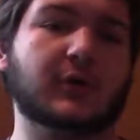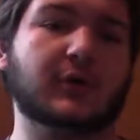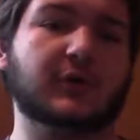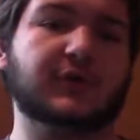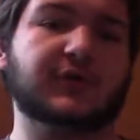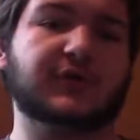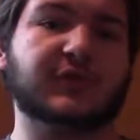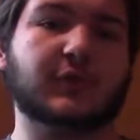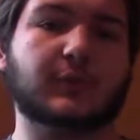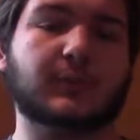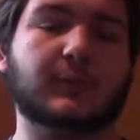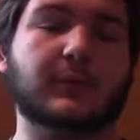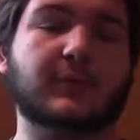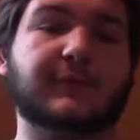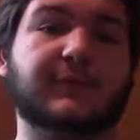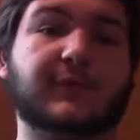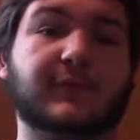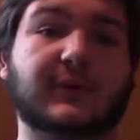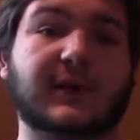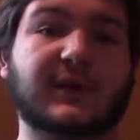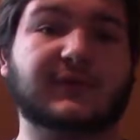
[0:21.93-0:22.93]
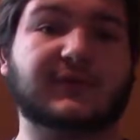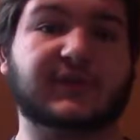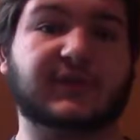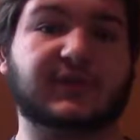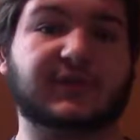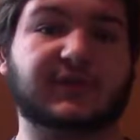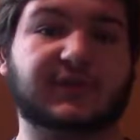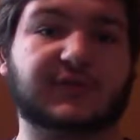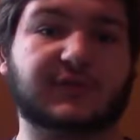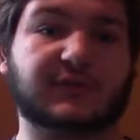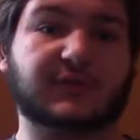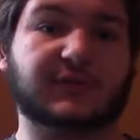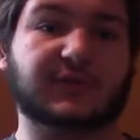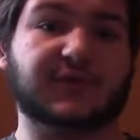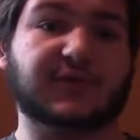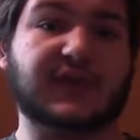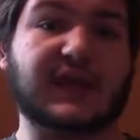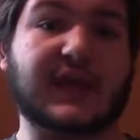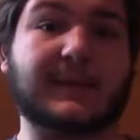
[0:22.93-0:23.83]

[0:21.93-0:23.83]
So forensics, this is the